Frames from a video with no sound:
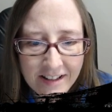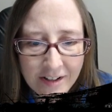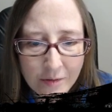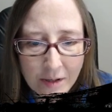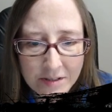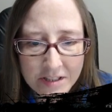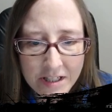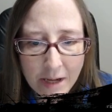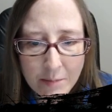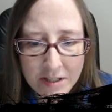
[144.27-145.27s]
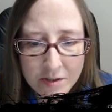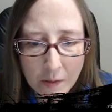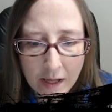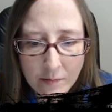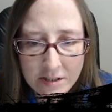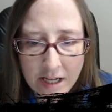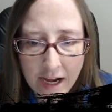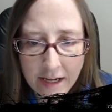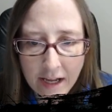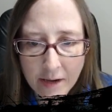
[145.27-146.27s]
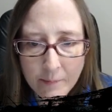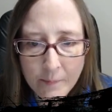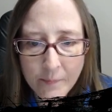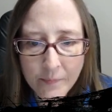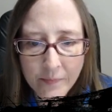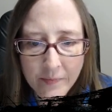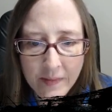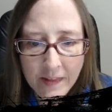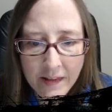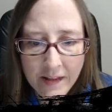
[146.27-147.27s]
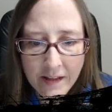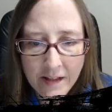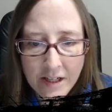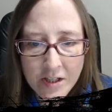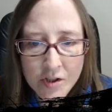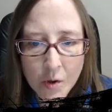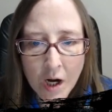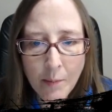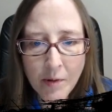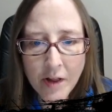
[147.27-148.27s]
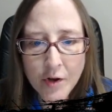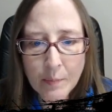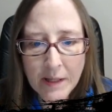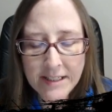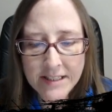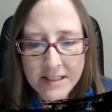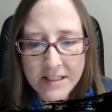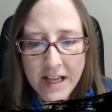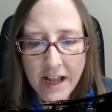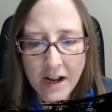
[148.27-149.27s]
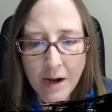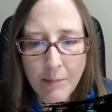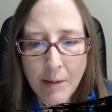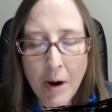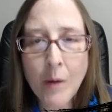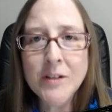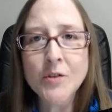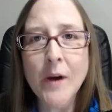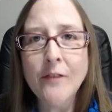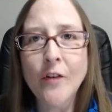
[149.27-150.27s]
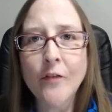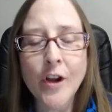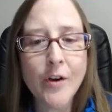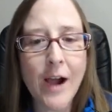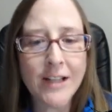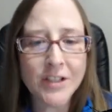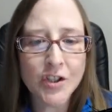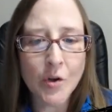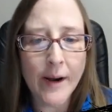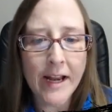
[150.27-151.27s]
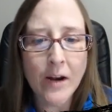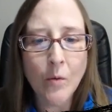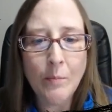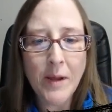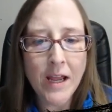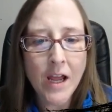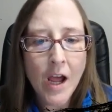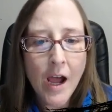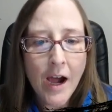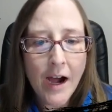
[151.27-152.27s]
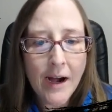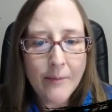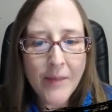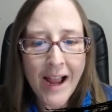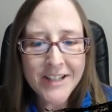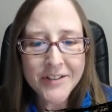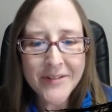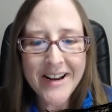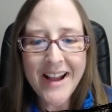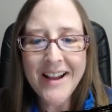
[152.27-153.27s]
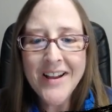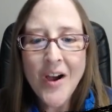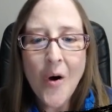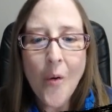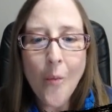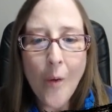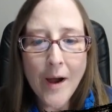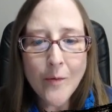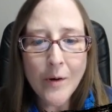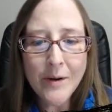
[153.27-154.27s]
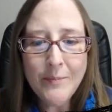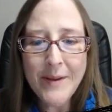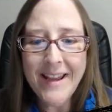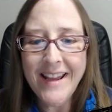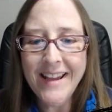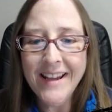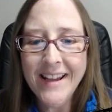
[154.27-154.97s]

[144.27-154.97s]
Who else did I miss while I was yakking? So a couple other places that I'm always grateful for you guys to join in would be, hi, Tarita. One would be,